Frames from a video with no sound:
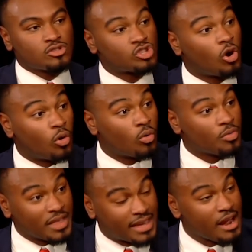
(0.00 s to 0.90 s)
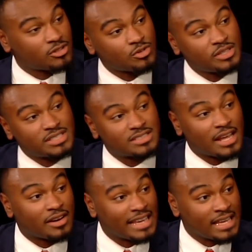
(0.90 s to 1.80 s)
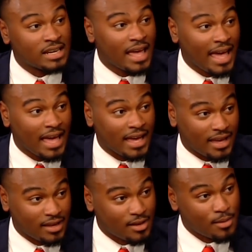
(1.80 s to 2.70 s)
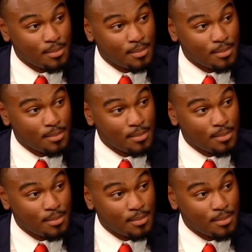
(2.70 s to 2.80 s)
so the characteristics that are in a